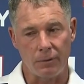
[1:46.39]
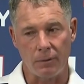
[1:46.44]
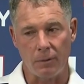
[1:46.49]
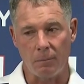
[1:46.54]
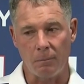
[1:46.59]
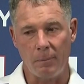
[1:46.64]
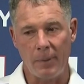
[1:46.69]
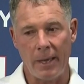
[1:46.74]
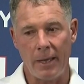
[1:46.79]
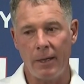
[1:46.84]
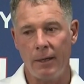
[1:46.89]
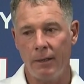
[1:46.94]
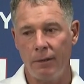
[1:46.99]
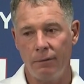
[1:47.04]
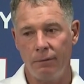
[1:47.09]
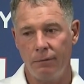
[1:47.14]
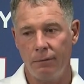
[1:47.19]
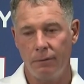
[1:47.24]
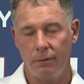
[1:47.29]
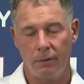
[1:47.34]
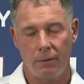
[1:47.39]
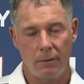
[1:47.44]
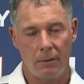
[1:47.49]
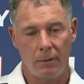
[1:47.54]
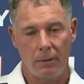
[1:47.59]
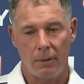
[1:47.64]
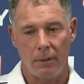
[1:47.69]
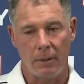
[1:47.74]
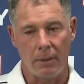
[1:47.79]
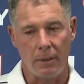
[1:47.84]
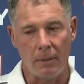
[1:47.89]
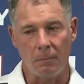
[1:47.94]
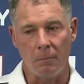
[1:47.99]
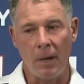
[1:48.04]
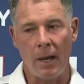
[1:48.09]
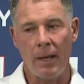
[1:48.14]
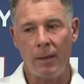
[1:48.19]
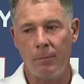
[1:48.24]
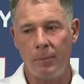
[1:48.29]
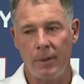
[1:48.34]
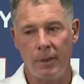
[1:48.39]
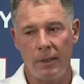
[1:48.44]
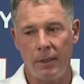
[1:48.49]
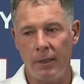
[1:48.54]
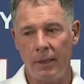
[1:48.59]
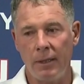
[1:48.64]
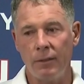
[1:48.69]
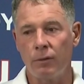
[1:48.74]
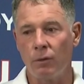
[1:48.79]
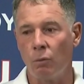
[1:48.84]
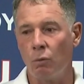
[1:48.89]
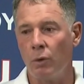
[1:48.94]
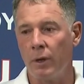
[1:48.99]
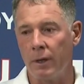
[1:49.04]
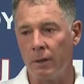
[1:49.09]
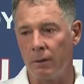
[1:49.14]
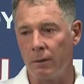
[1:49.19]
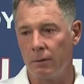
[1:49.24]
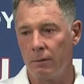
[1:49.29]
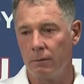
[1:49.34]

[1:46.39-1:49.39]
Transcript: competitive, and in my opinion, he's a winner.